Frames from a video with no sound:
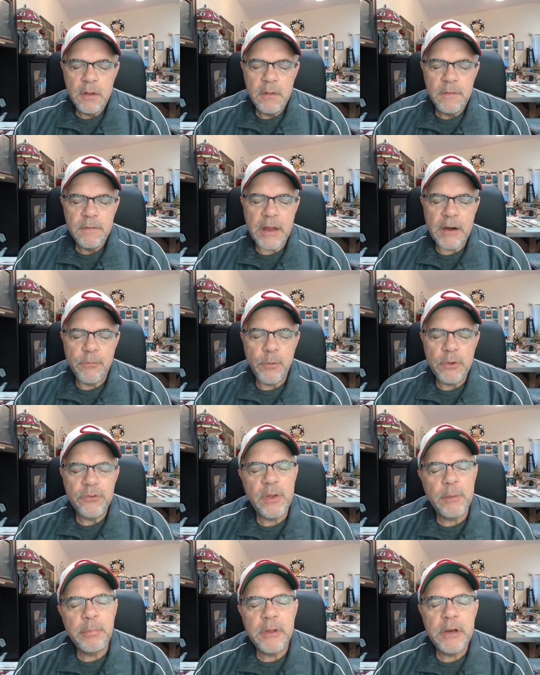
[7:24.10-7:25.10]
that if we
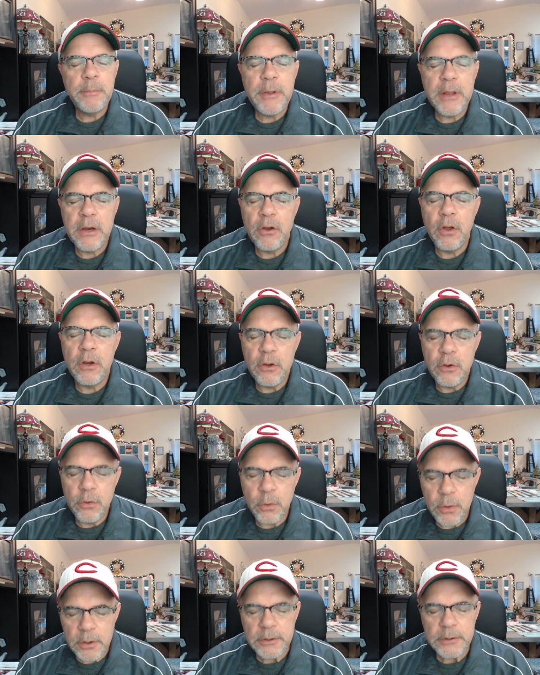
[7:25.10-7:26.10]
simply depend on
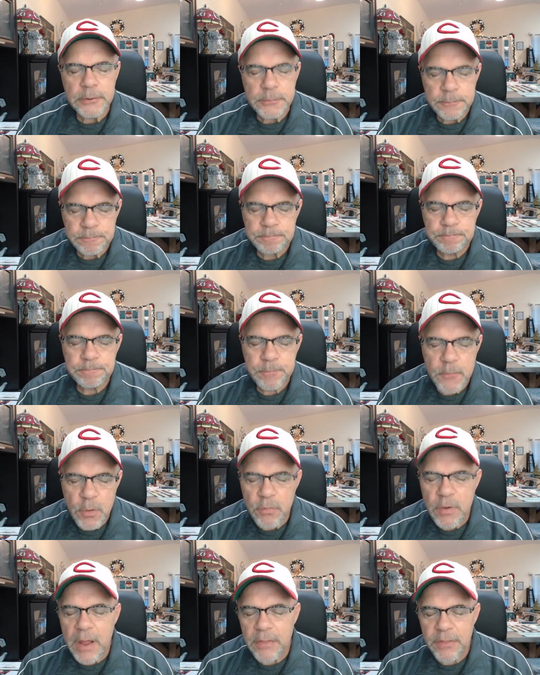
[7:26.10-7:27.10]
you,
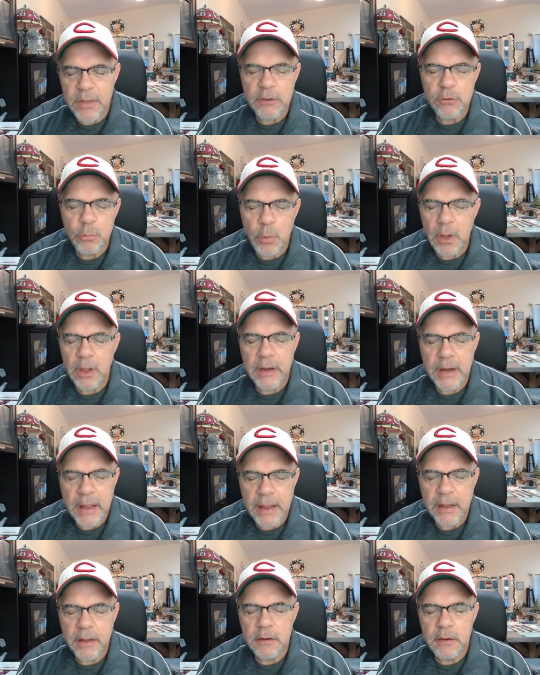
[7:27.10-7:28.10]
you've got things well in
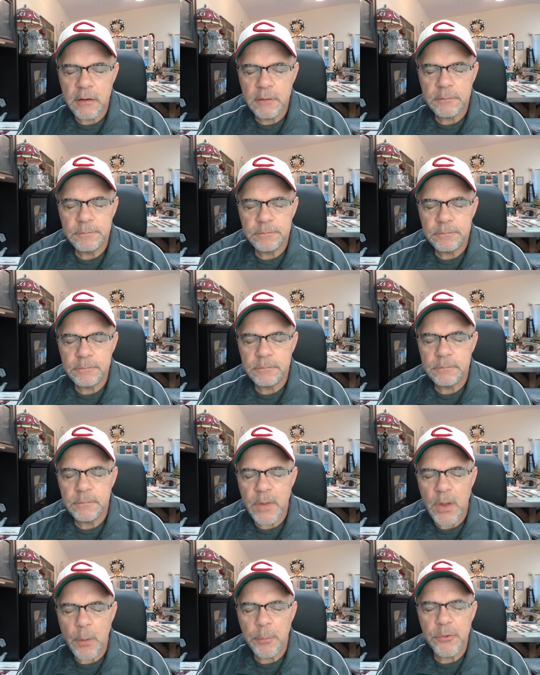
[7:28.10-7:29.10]
hand.
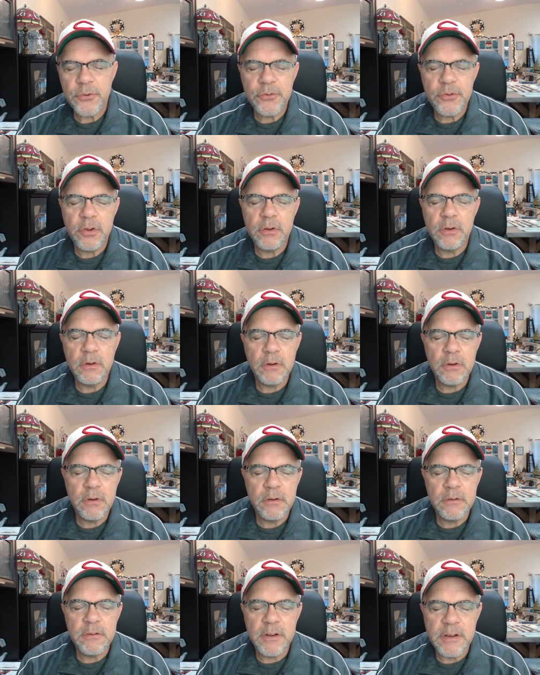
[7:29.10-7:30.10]
Help us to
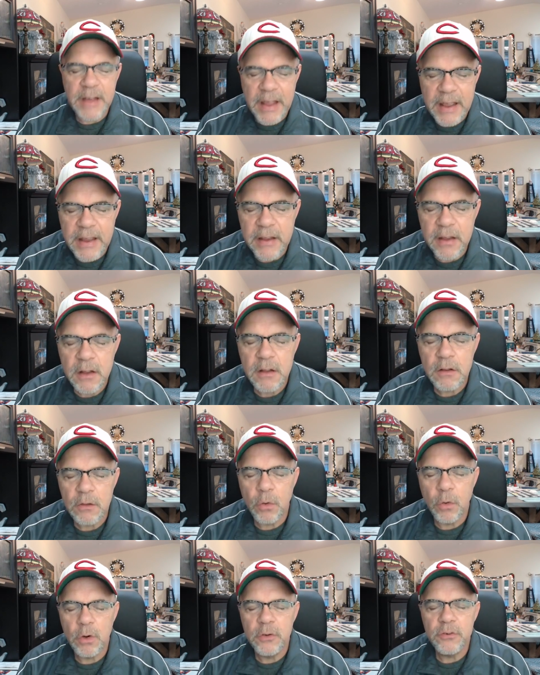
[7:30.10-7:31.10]
today
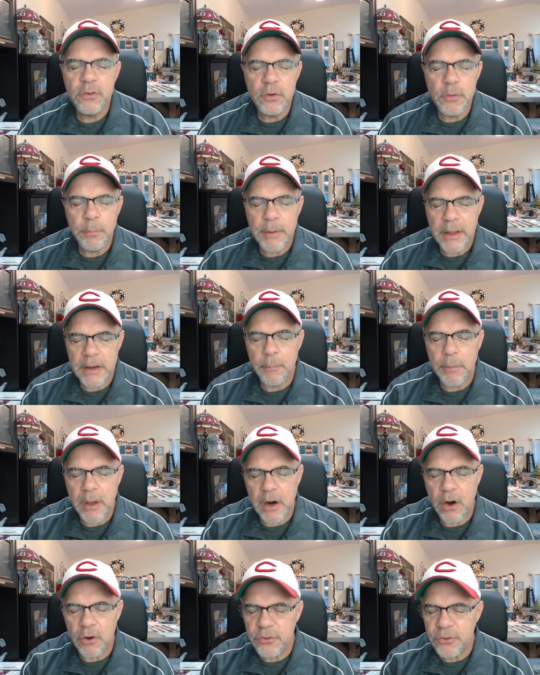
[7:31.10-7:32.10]
Lord, to depend
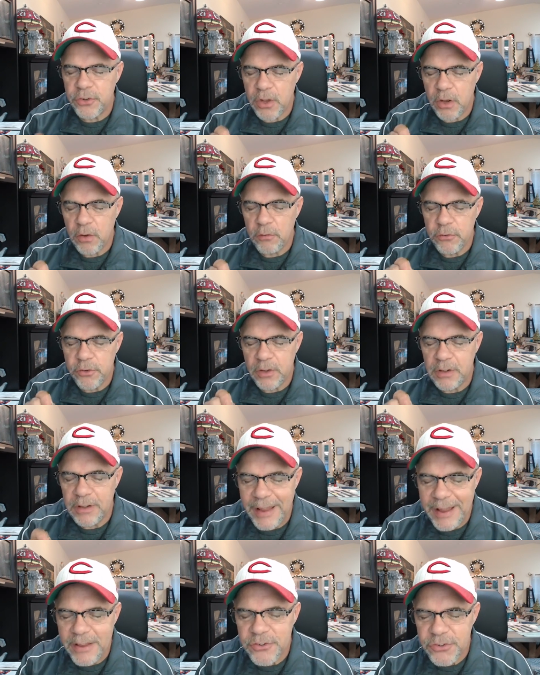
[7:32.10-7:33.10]
upon ourselves
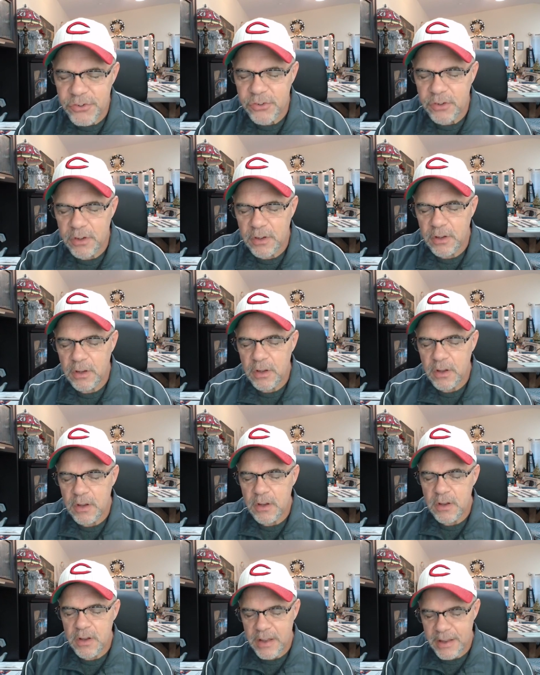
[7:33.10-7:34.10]
less
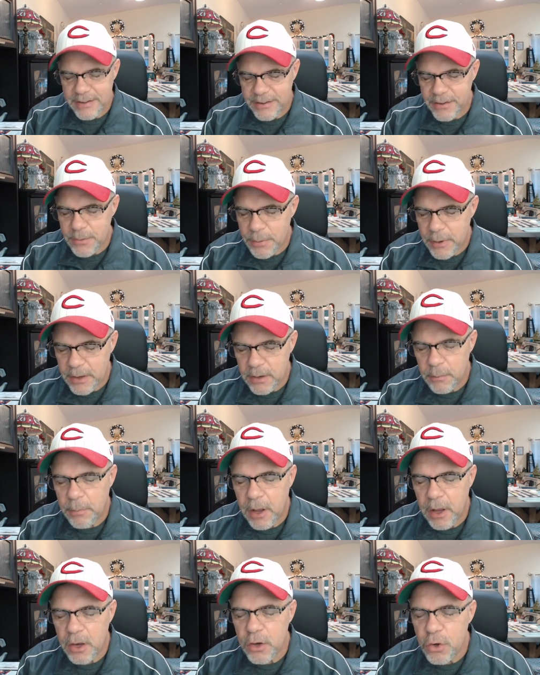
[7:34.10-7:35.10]
and to depend
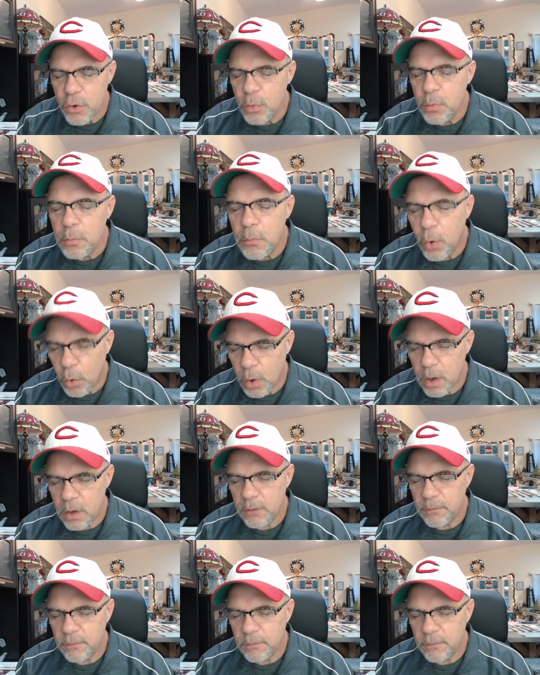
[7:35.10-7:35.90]
upon you more.